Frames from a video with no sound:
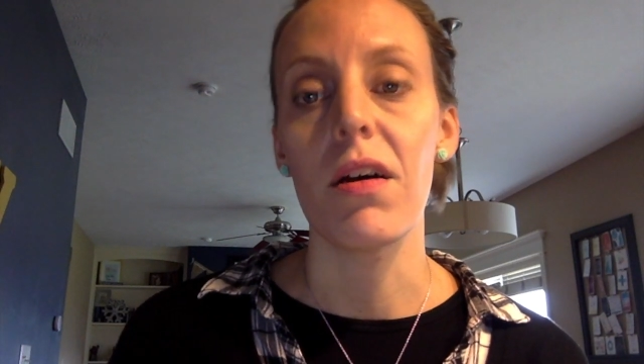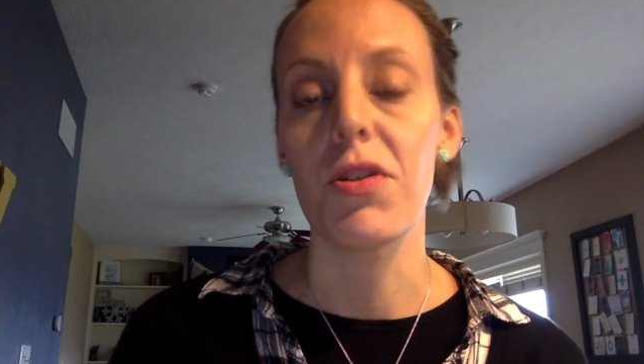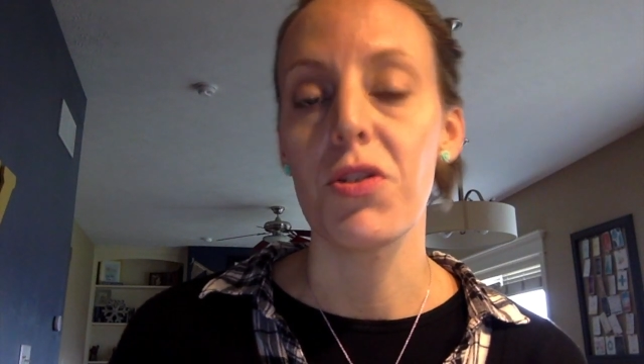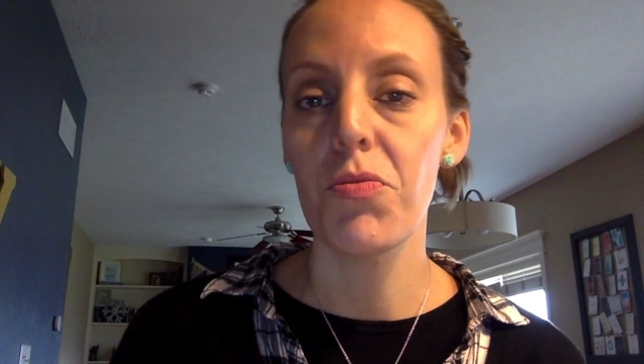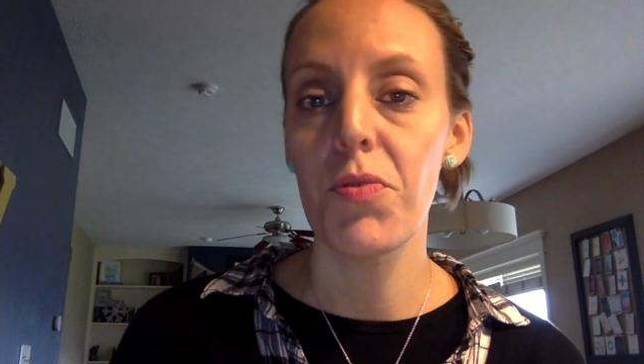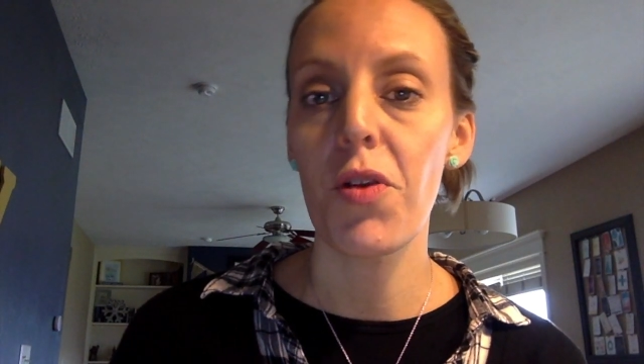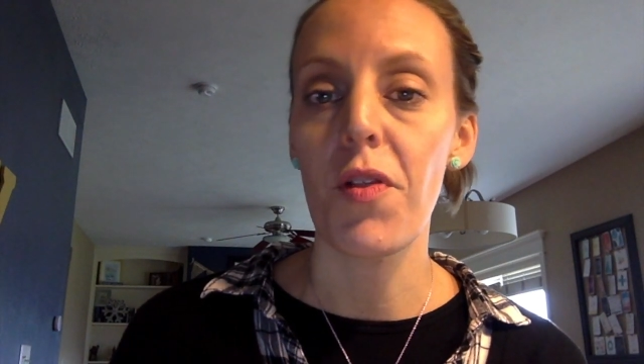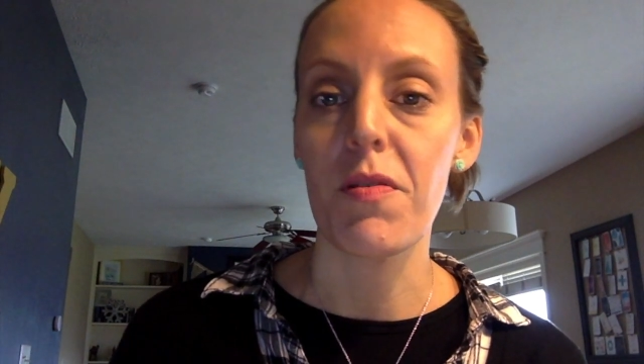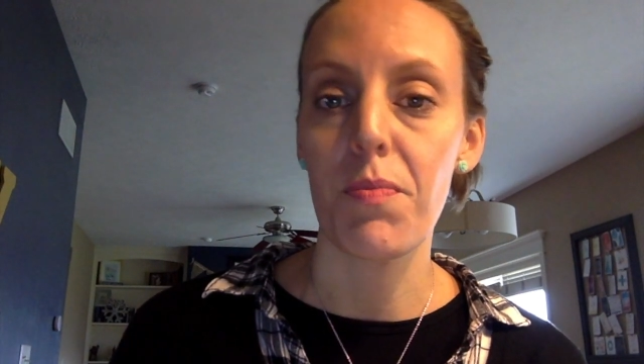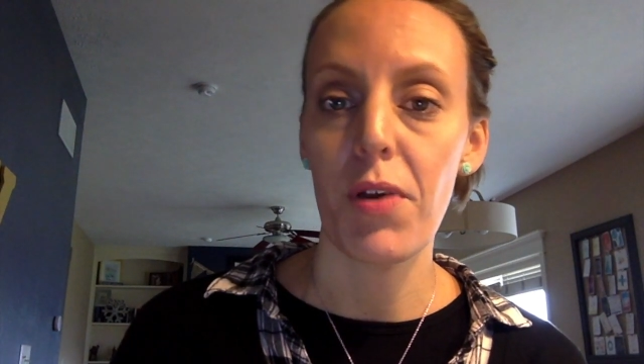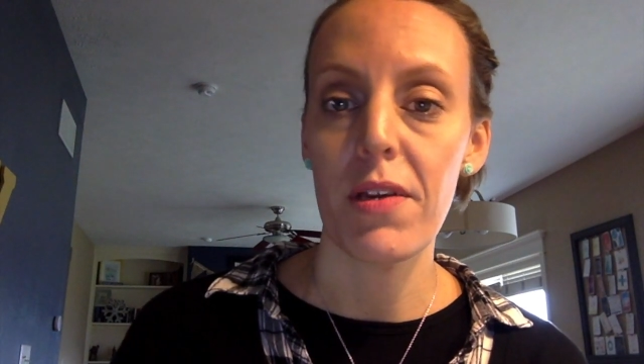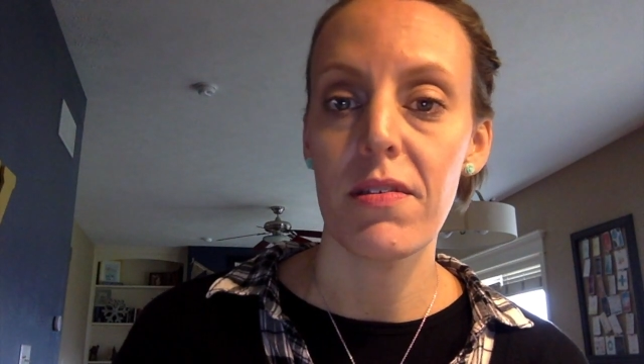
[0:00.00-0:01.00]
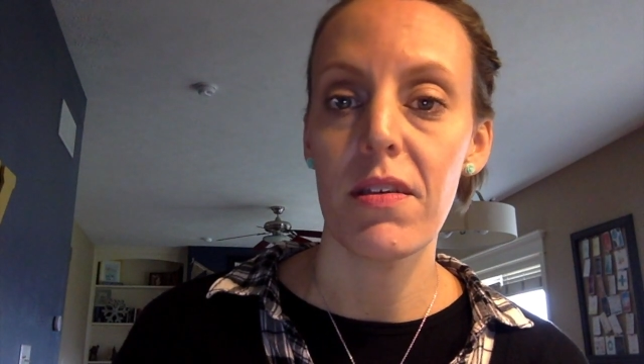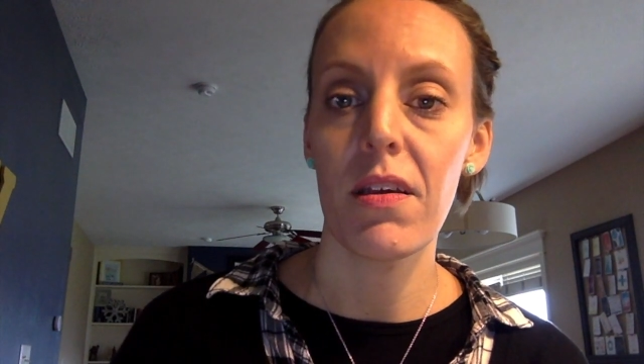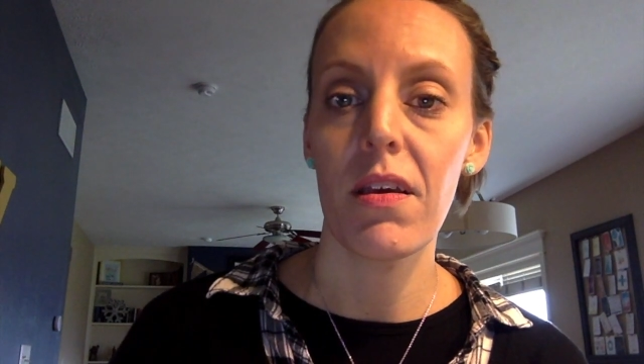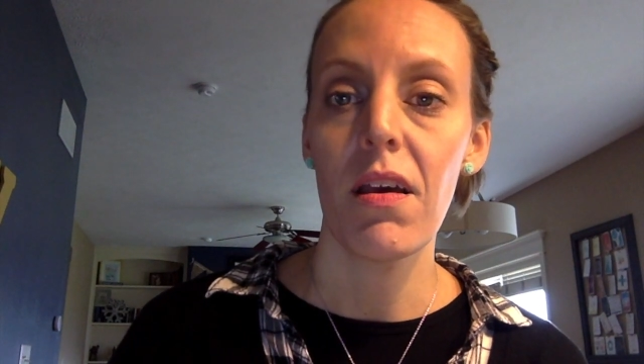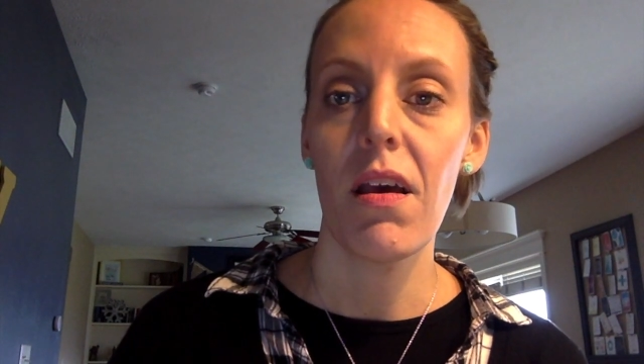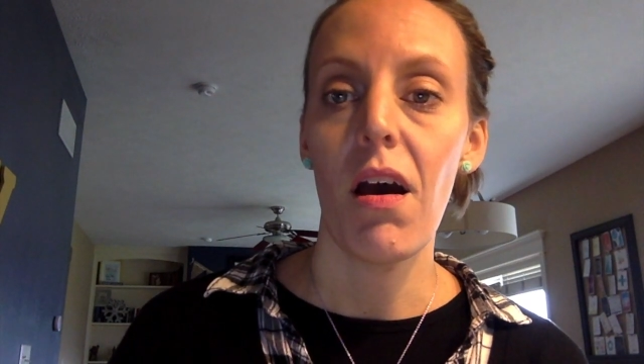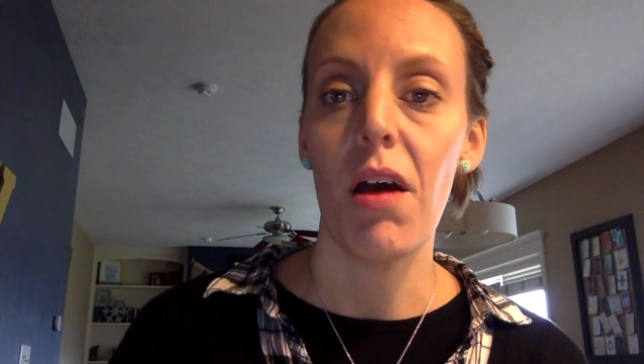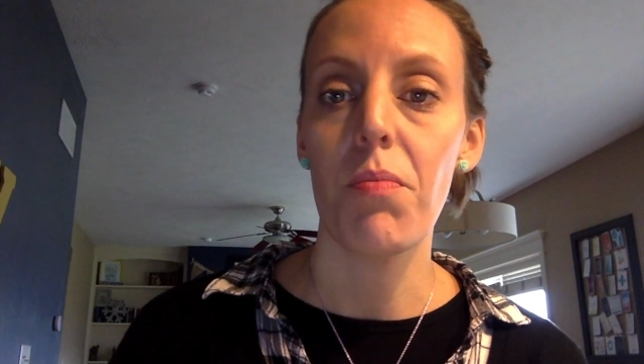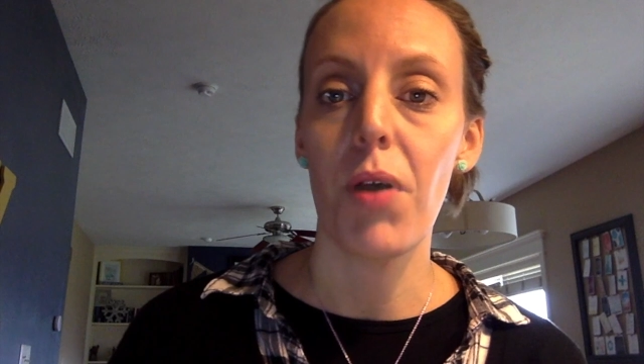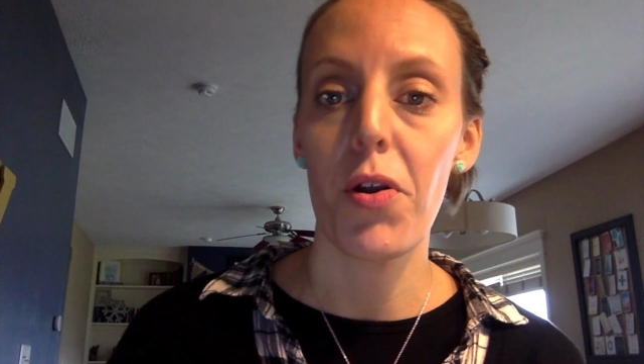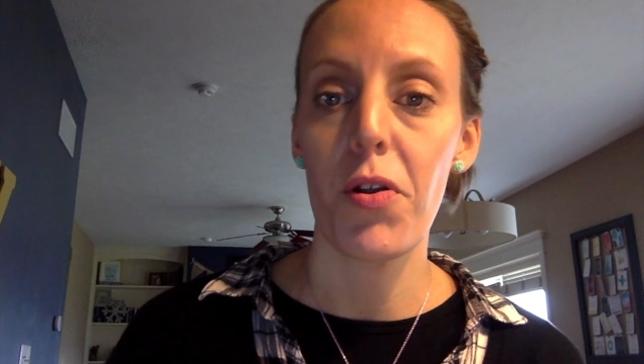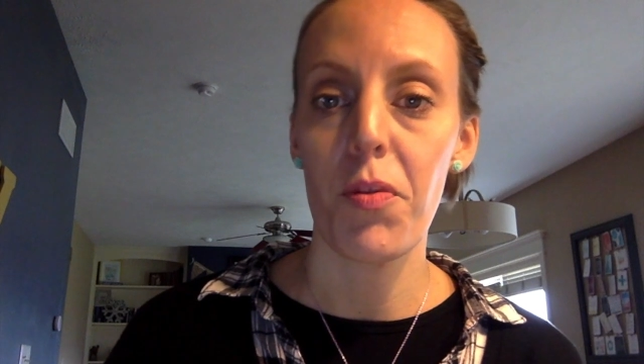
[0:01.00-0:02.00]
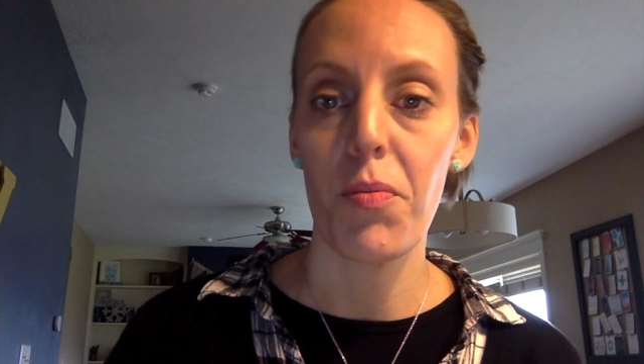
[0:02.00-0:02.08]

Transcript: a tumor that's pressing on part of the